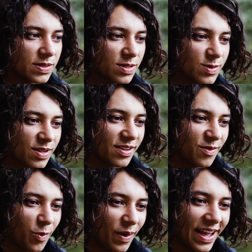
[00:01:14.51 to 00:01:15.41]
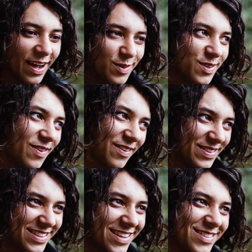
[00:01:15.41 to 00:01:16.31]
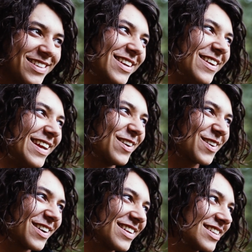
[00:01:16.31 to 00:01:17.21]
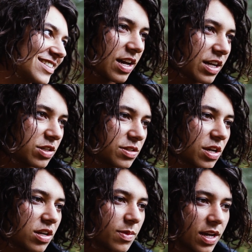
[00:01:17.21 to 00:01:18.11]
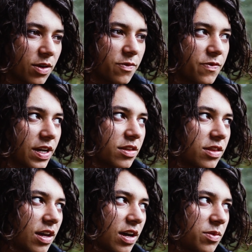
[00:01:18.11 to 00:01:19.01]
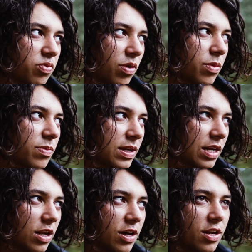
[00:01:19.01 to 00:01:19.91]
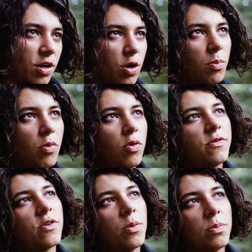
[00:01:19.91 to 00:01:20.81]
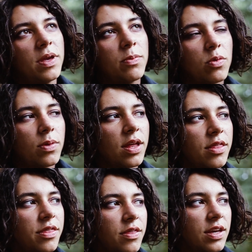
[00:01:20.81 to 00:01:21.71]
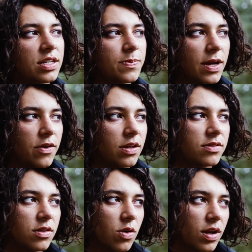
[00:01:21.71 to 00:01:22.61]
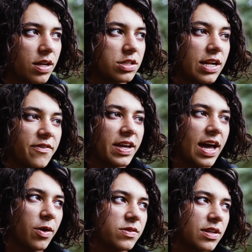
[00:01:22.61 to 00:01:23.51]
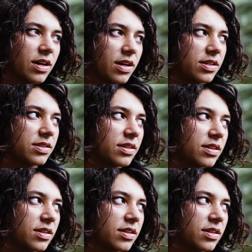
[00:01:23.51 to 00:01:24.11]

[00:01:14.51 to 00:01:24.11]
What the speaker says: this was kind of a way out of having to go to uni or college, and just turn up here and figured that I'd probably learn a lot more from people with experience and knowledge and living outside